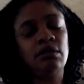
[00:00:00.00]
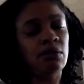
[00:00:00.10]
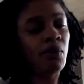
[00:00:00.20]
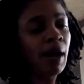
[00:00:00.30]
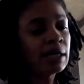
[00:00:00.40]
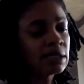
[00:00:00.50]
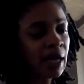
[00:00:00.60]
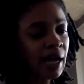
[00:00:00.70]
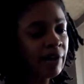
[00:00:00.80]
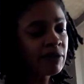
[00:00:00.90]
Why should
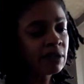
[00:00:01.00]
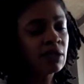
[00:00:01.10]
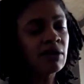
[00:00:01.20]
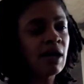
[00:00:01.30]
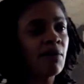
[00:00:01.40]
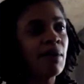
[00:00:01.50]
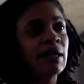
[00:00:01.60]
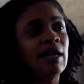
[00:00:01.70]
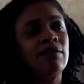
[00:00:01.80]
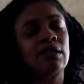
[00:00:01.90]
I have to tell you how my
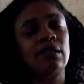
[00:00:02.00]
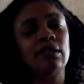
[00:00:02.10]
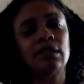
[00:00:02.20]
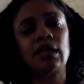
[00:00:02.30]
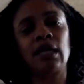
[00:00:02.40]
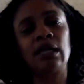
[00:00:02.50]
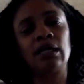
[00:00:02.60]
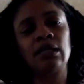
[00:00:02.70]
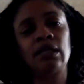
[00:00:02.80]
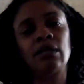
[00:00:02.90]
life should look like?
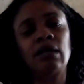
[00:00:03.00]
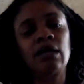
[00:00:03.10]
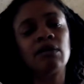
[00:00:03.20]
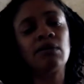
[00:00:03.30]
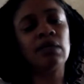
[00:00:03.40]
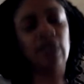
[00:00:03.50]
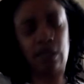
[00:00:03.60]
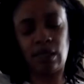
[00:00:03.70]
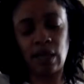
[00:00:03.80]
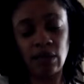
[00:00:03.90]
I don't want
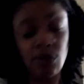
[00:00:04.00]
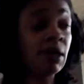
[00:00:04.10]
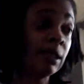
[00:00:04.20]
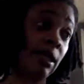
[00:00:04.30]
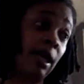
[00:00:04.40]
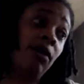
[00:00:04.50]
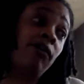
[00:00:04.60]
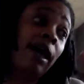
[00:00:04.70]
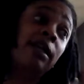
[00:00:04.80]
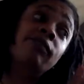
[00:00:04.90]
that. I don't want that.
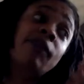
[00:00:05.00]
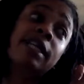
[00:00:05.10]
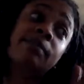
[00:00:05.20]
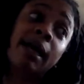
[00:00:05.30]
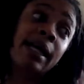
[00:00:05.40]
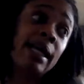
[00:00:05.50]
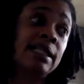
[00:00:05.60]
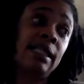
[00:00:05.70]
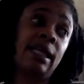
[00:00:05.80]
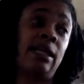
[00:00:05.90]
I didn't raise my
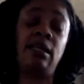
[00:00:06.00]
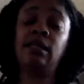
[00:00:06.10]
hand to that.